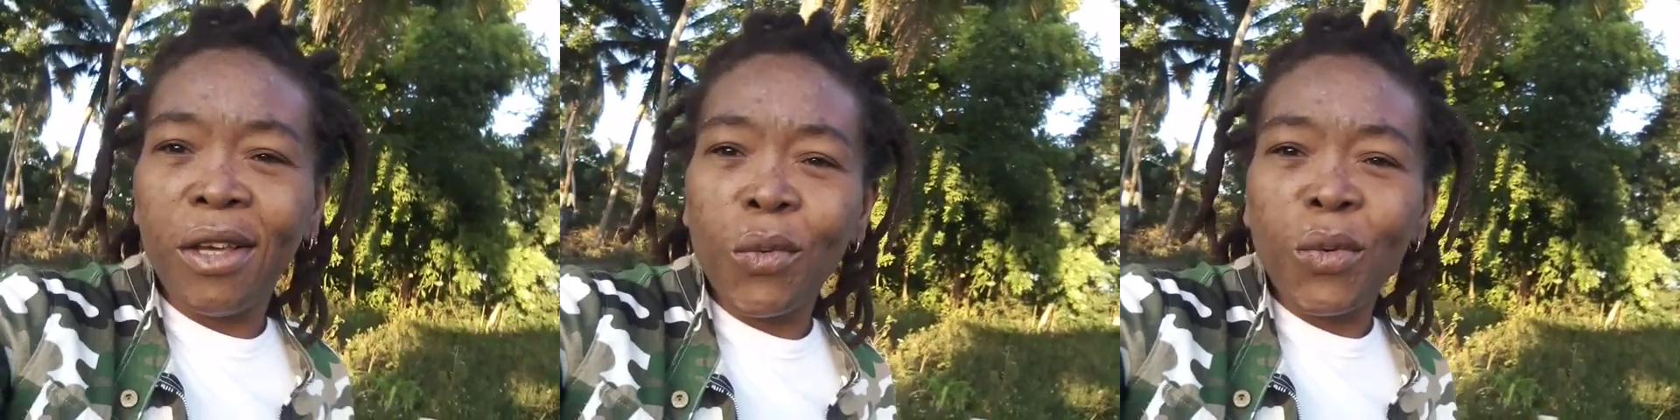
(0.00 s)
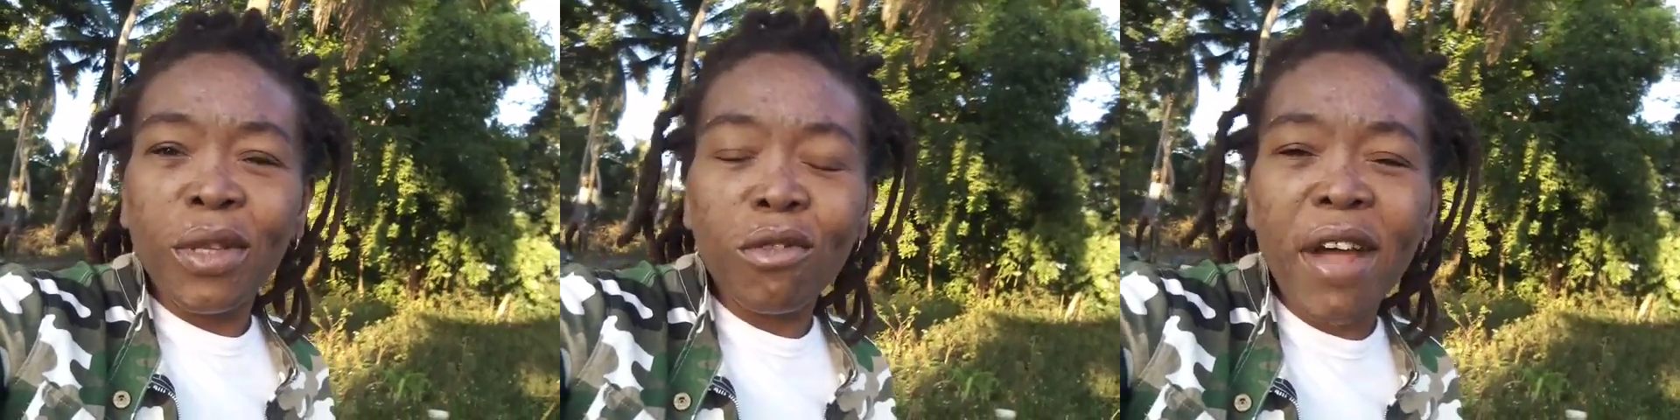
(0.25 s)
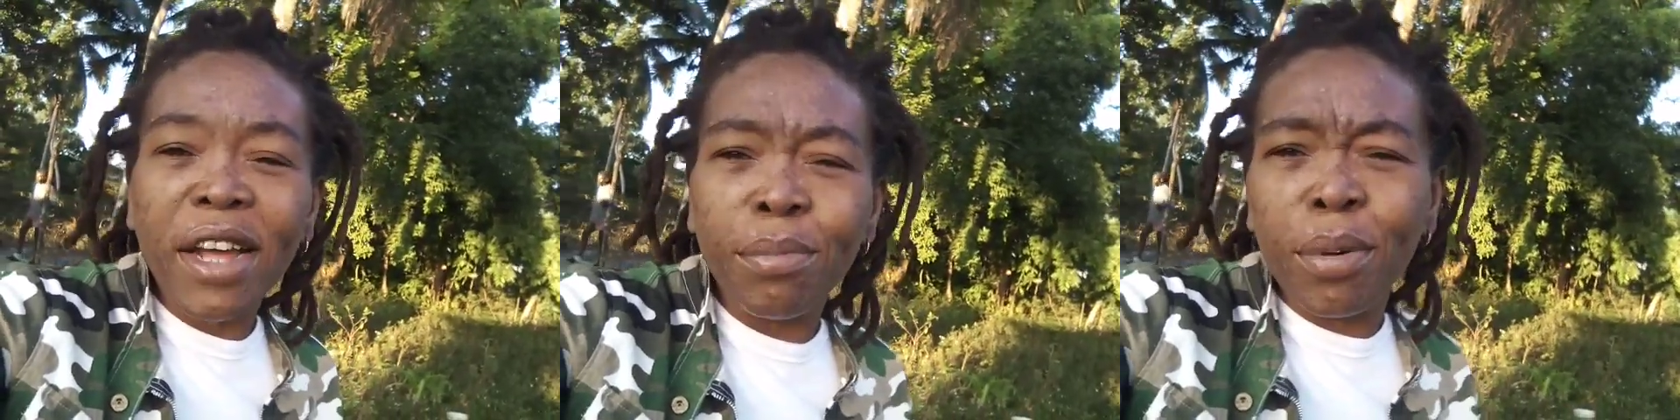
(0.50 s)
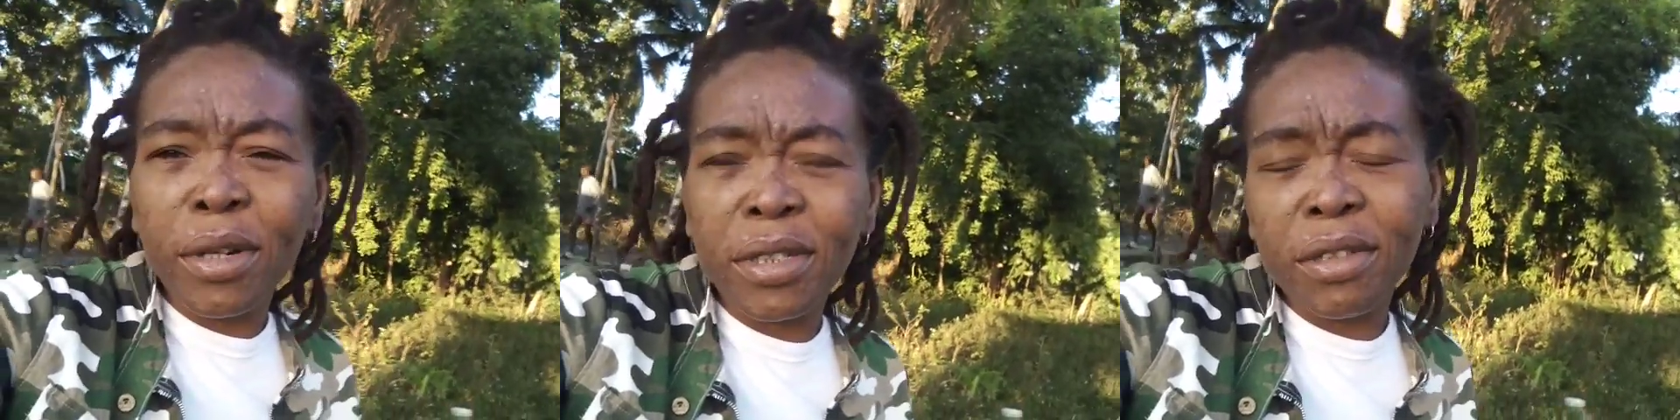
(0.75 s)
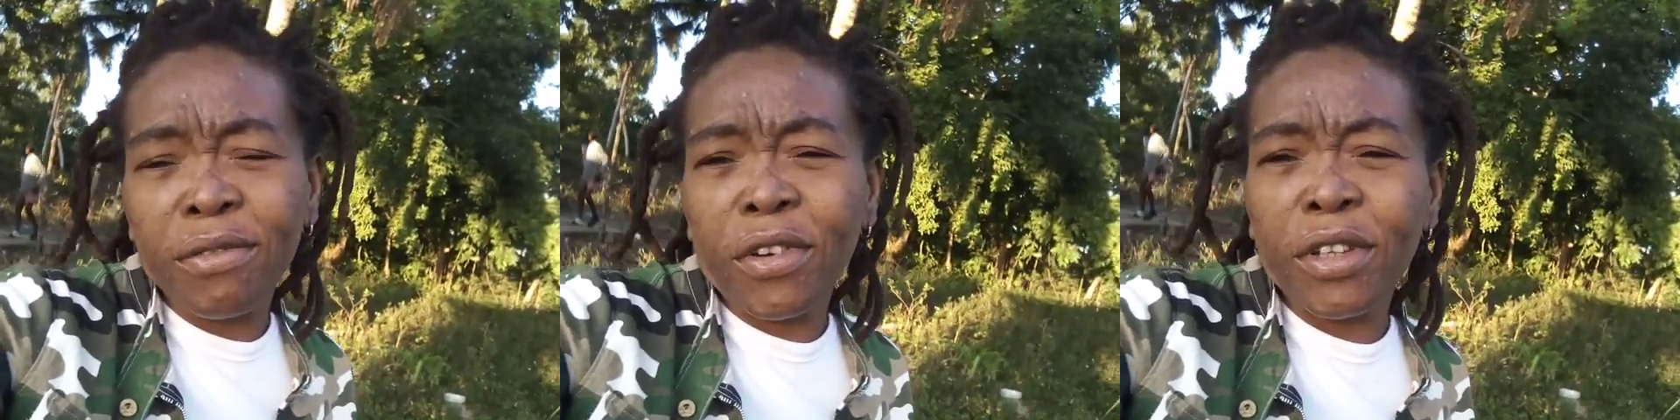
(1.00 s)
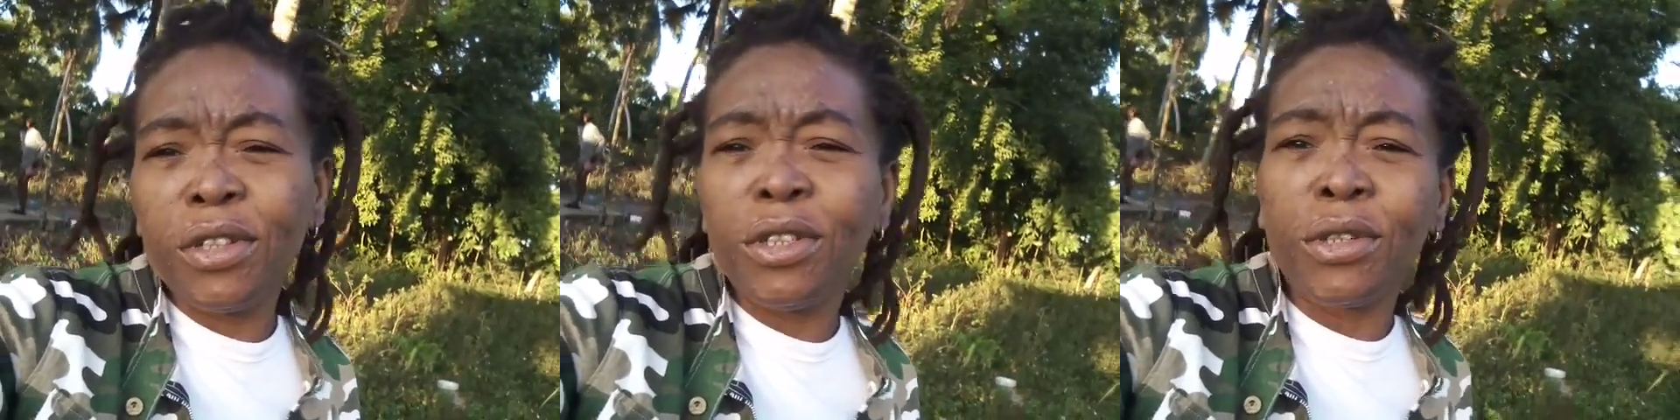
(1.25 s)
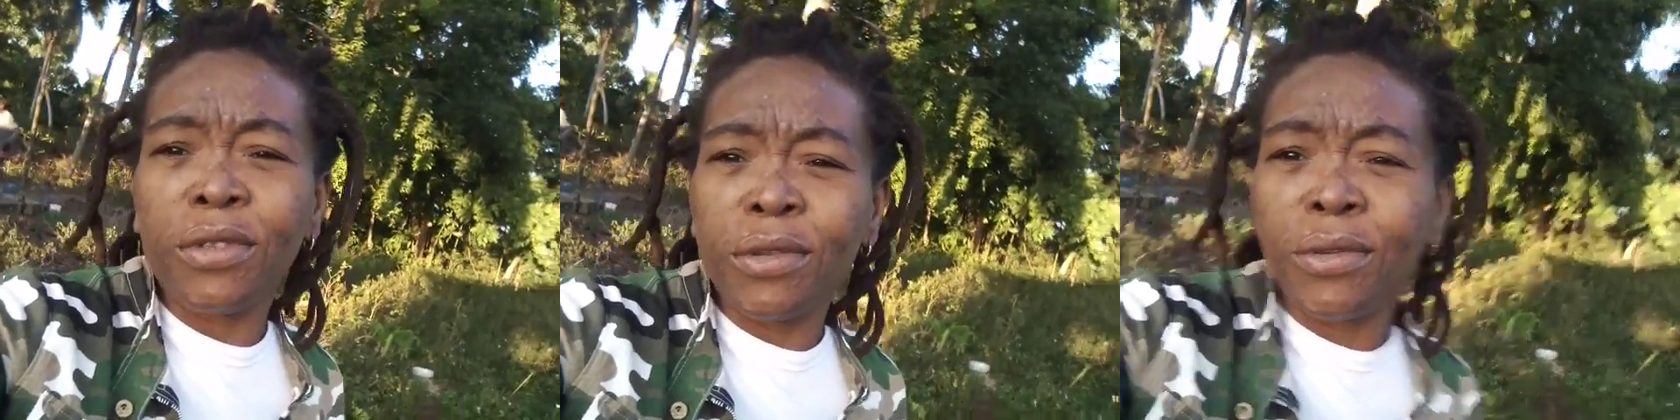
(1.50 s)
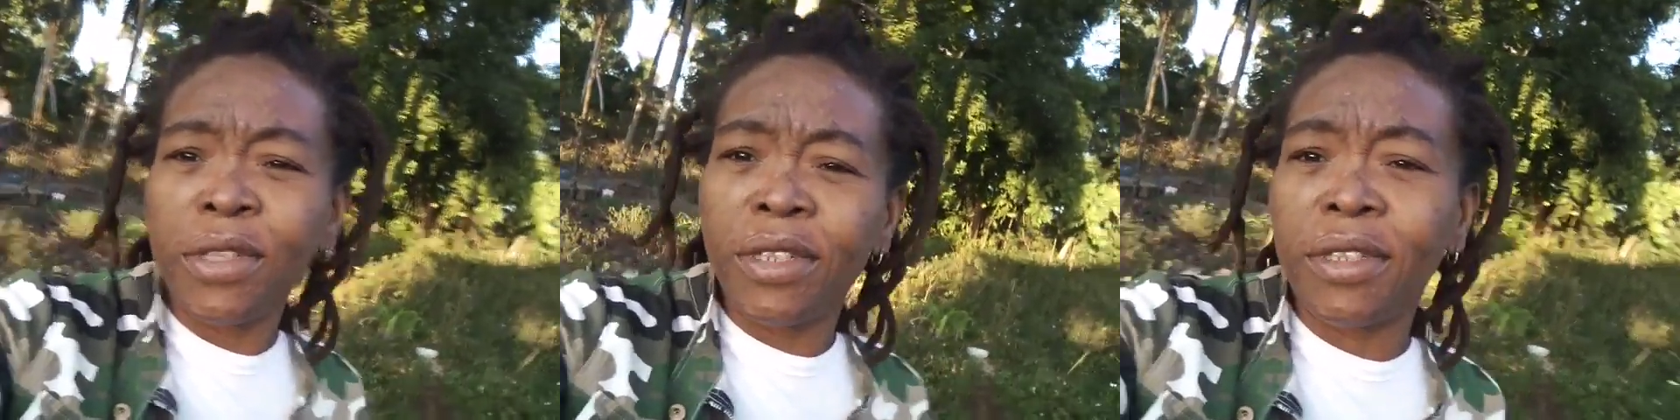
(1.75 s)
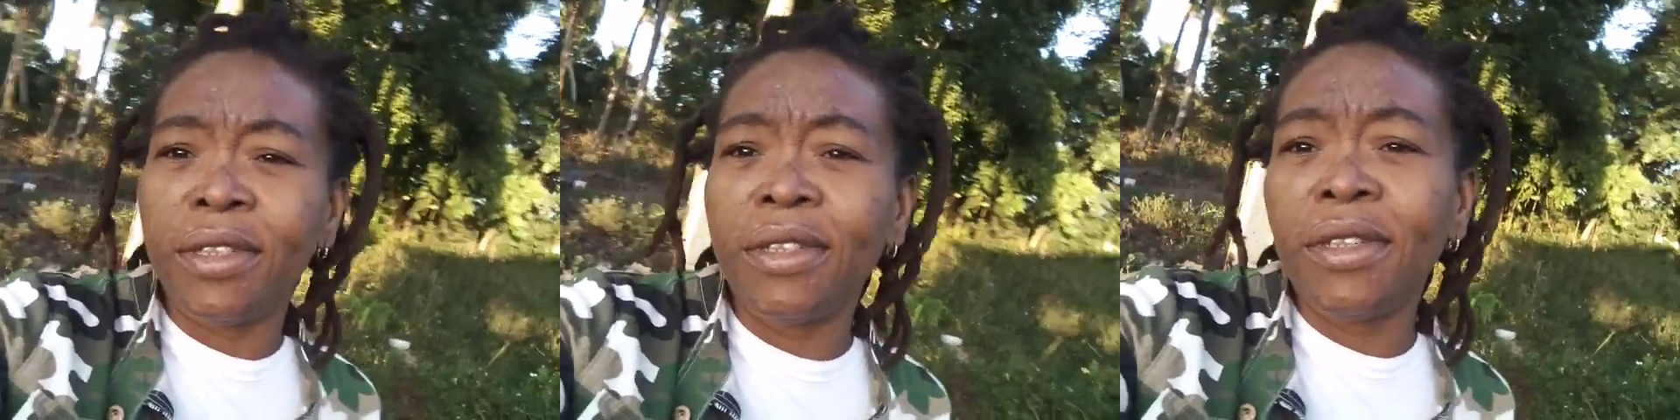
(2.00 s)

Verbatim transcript: with the right person for you, chosen ones.